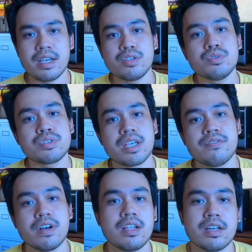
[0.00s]
I do
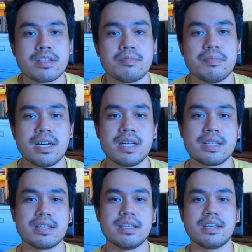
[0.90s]
save a lot,
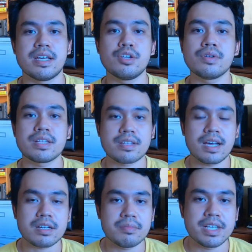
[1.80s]
but I do not
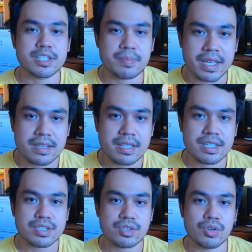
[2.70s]
track my
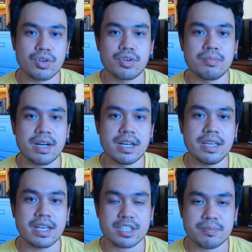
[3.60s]
spendings or my
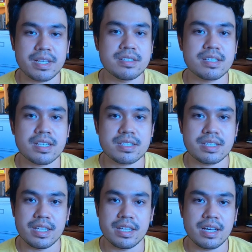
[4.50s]
expenses
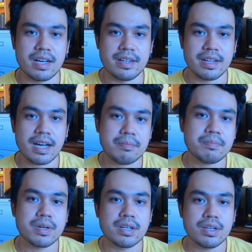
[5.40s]
in an app